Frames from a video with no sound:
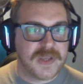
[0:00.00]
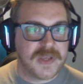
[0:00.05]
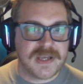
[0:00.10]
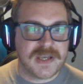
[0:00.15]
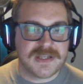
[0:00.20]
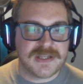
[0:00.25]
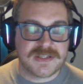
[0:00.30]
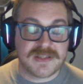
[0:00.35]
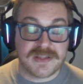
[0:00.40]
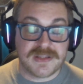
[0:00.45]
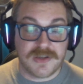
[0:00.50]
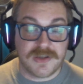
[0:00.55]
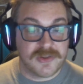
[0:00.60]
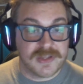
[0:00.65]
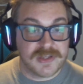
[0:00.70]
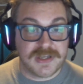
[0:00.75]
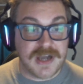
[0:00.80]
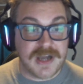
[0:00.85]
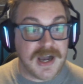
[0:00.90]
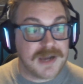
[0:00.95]
It's the
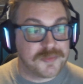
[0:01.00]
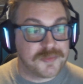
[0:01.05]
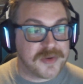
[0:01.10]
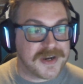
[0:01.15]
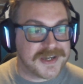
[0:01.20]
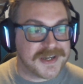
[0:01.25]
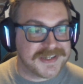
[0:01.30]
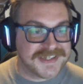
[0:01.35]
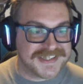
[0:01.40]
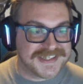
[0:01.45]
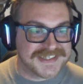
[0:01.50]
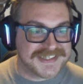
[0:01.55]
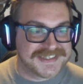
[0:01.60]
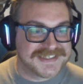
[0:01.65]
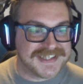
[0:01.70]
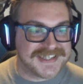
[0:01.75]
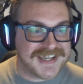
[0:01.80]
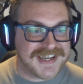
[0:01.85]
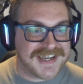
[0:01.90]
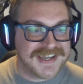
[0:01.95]
only hard part
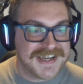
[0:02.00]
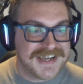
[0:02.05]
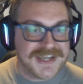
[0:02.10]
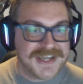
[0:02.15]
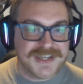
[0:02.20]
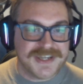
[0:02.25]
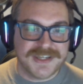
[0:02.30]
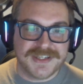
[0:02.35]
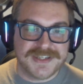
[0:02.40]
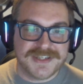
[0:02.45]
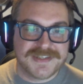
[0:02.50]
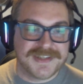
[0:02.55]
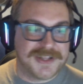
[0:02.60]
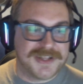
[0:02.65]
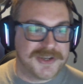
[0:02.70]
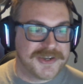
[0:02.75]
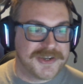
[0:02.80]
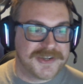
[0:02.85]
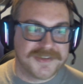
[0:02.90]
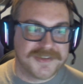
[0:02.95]
is that you need to
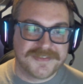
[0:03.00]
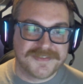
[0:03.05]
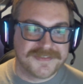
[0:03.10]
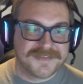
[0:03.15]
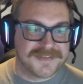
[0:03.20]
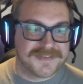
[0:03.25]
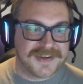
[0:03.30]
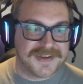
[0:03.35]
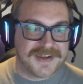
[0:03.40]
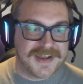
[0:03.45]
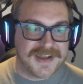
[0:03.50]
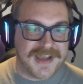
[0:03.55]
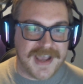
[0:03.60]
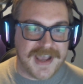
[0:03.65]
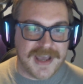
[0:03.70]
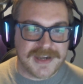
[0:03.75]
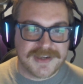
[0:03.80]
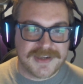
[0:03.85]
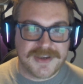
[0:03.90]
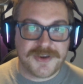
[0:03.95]
learn
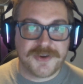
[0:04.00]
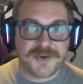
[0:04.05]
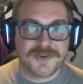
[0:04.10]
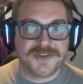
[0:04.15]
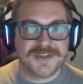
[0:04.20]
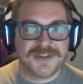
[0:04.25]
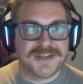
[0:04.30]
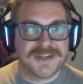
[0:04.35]
how to code.